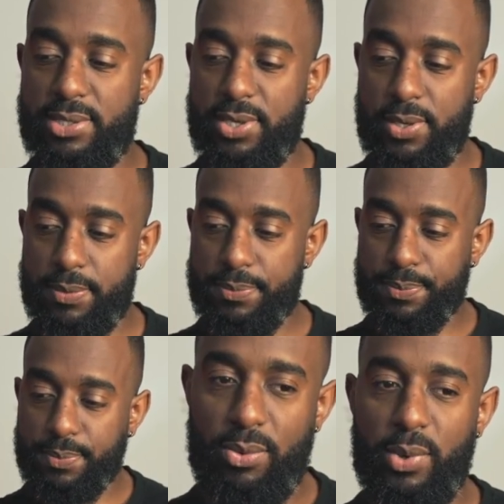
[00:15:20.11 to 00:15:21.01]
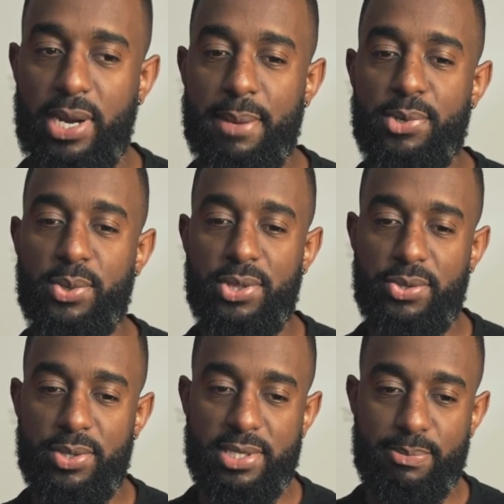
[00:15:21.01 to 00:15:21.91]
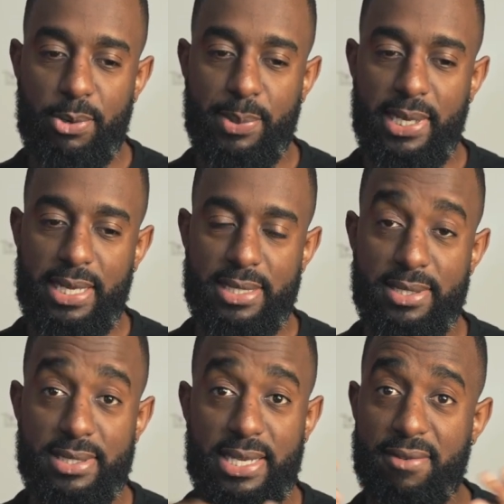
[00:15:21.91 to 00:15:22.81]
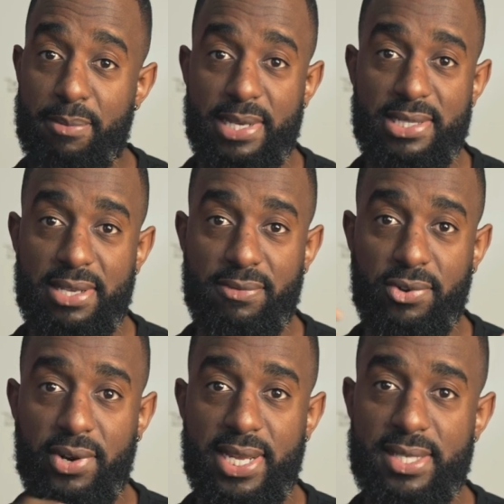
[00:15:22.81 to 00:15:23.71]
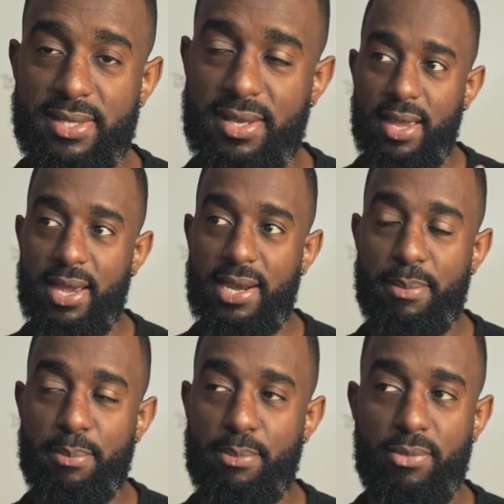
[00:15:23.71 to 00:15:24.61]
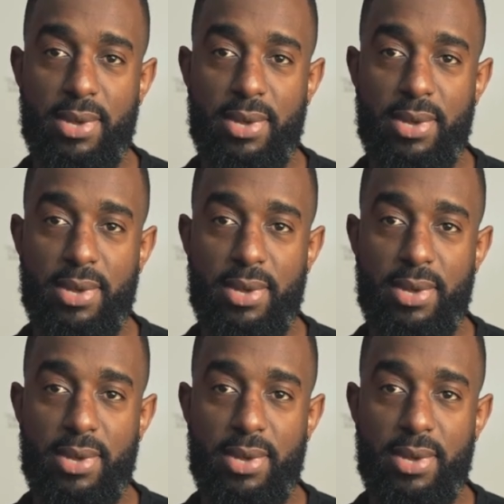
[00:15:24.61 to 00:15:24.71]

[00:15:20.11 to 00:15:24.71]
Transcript: So, what I'm doing through this moment is just giving myself grace and I'm